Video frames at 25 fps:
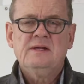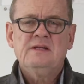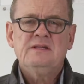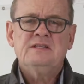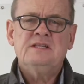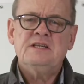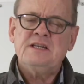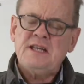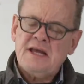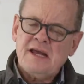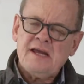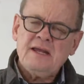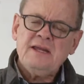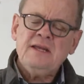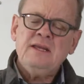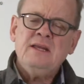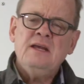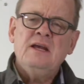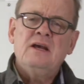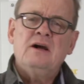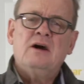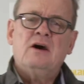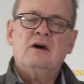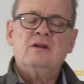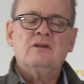Today
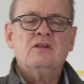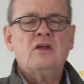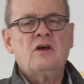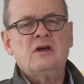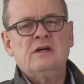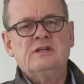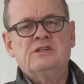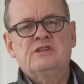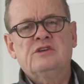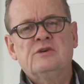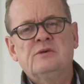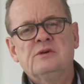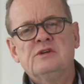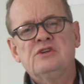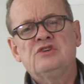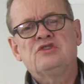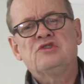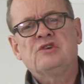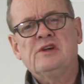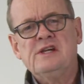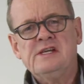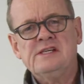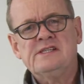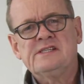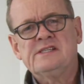I'd like to
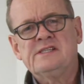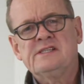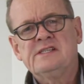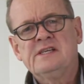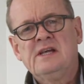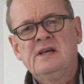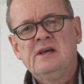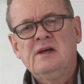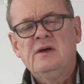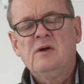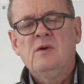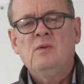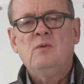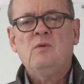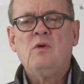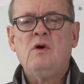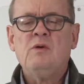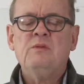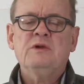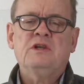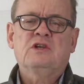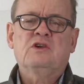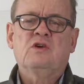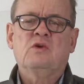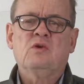address what
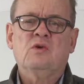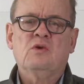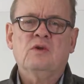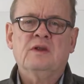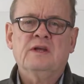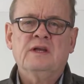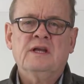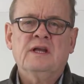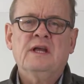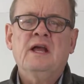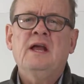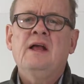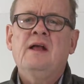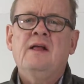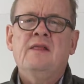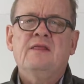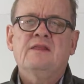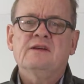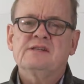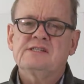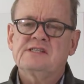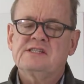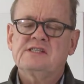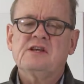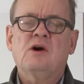we're calling the
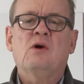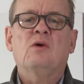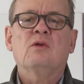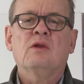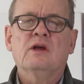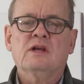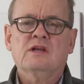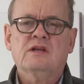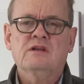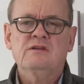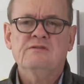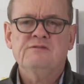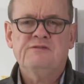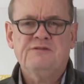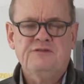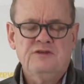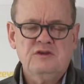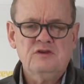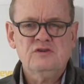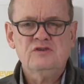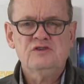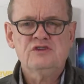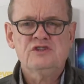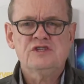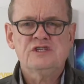solar
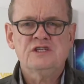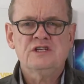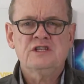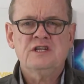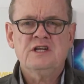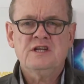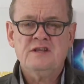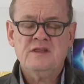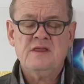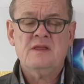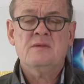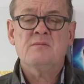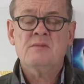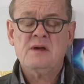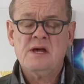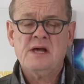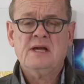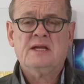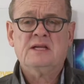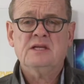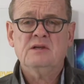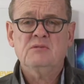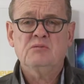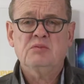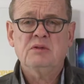confusion in the
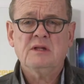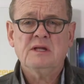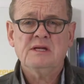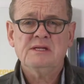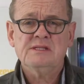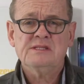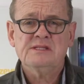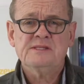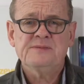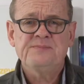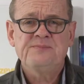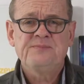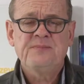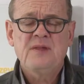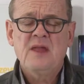marketplace.